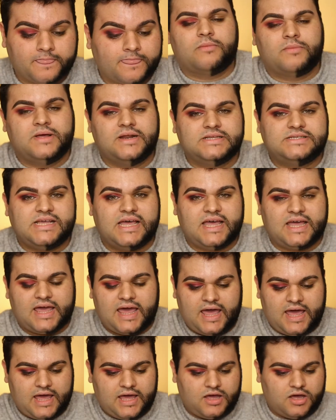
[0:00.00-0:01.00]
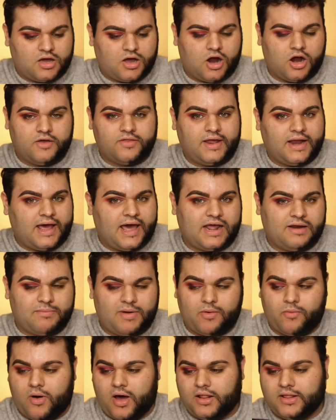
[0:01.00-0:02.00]
I'm gonna take a card that I had in
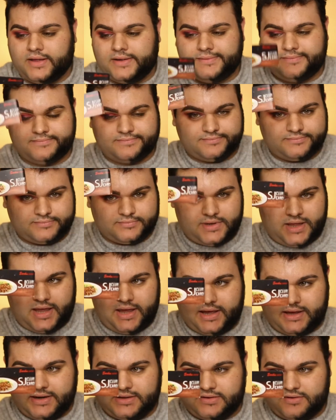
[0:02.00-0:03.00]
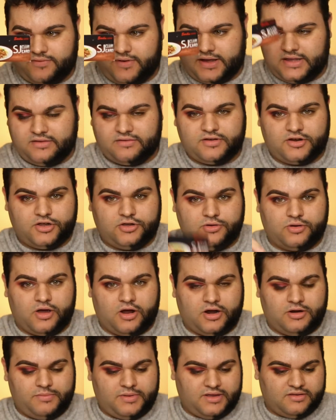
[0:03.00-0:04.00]
my wallet, and it's a fucking Sarku
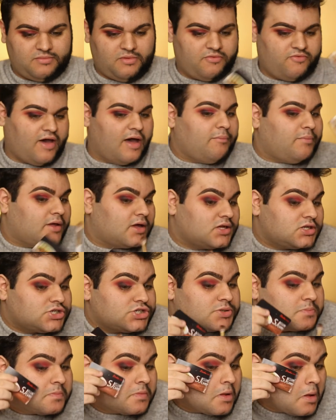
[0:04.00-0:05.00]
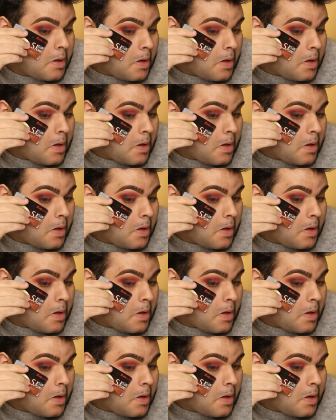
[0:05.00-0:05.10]
card because I'm a fat bitch.